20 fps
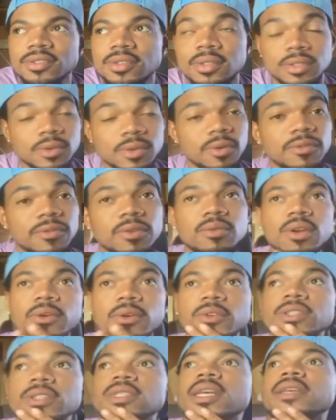So if you
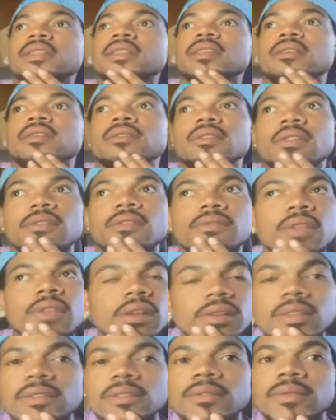notice, like
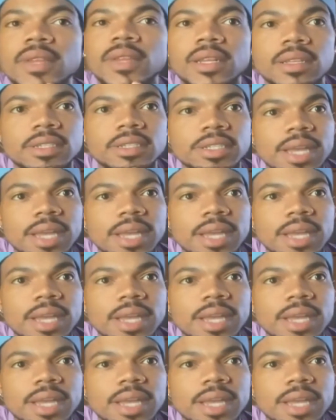none of the